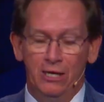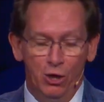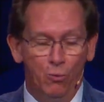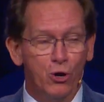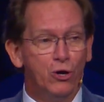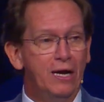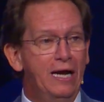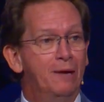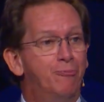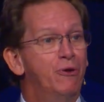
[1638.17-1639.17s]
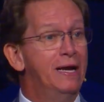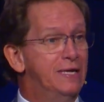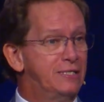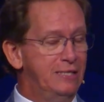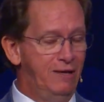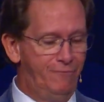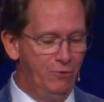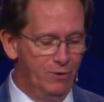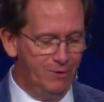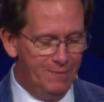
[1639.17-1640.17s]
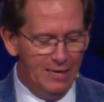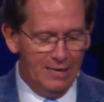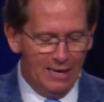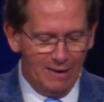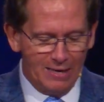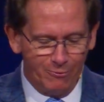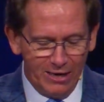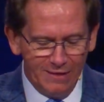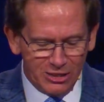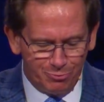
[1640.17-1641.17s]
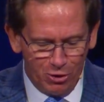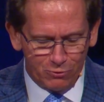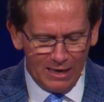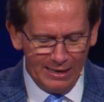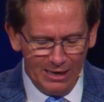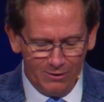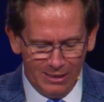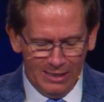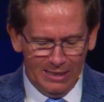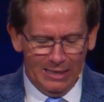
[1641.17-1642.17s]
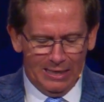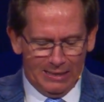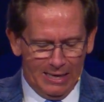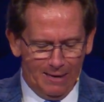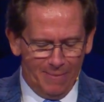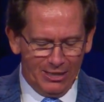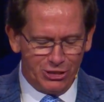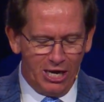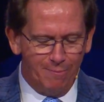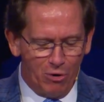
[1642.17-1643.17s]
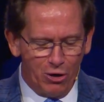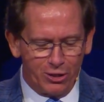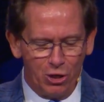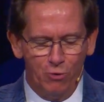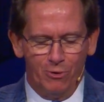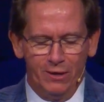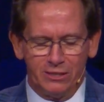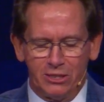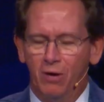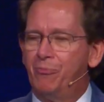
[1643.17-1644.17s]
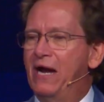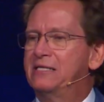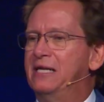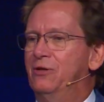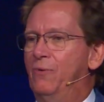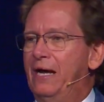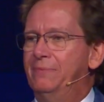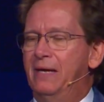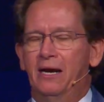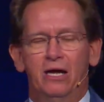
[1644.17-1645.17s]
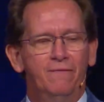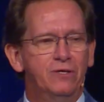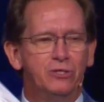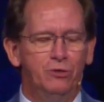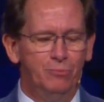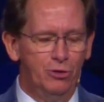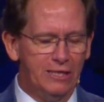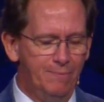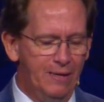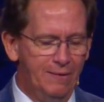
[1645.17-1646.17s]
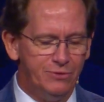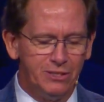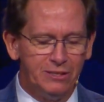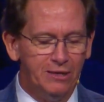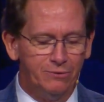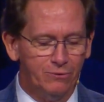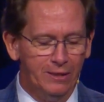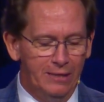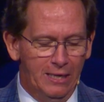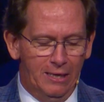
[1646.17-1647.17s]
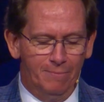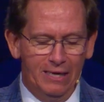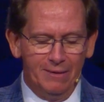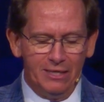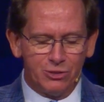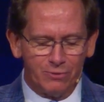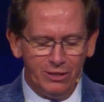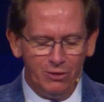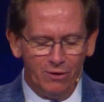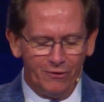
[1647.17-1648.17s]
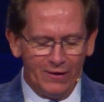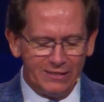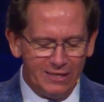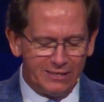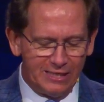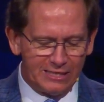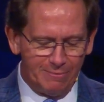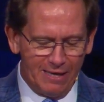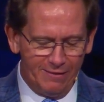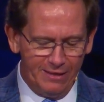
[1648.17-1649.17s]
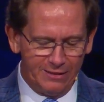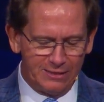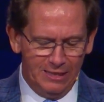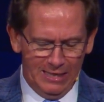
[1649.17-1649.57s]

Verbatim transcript: We're an apprentice, if you will. I'm, I'm reading this book right now uh, by John Mark Comer. It's called Practicing the Way. I love this little book. I'm, I'm just getting through it. But let me just read to you one of the things he says about this.